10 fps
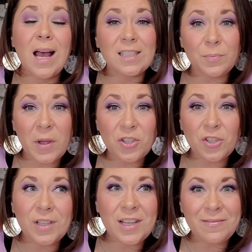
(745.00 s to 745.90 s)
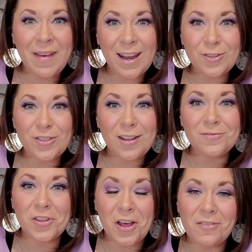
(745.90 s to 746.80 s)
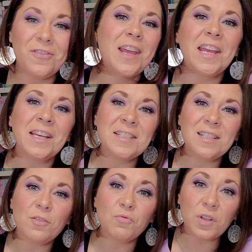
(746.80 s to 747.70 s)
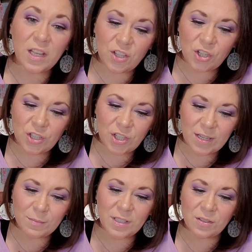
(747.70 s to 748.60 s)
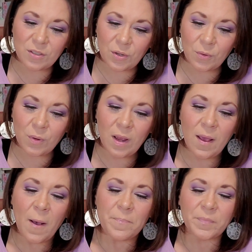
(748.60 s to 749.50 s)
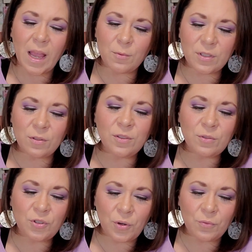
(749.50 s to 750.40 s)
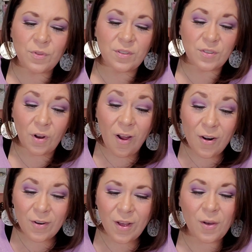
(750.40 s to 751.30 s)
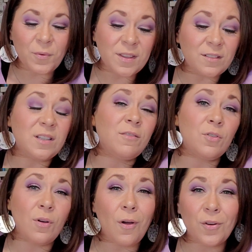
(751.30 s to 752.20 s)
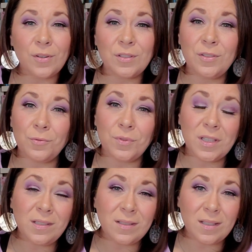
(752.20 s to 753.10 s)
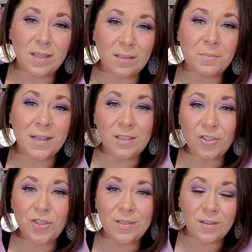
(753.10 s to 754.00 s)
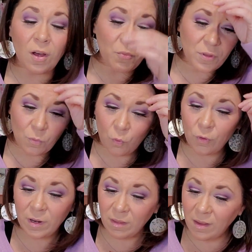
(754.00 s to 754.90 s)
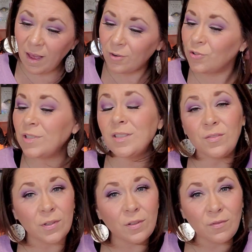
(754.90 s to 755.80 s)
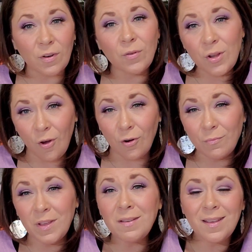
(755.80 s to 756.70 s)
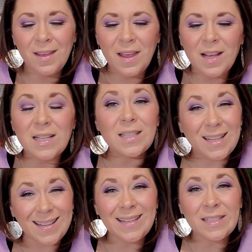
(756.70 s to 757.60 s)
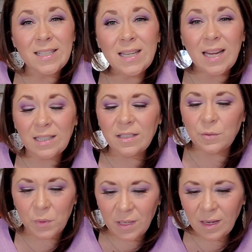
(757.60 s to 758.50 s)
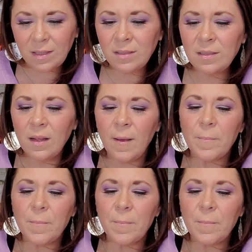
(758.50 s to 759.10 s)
especially in matters of love and relationships. And so I was also shown the Star with the Devil card. And so this message does come with a warning. The energy is feeling very karmic leading into next weekend.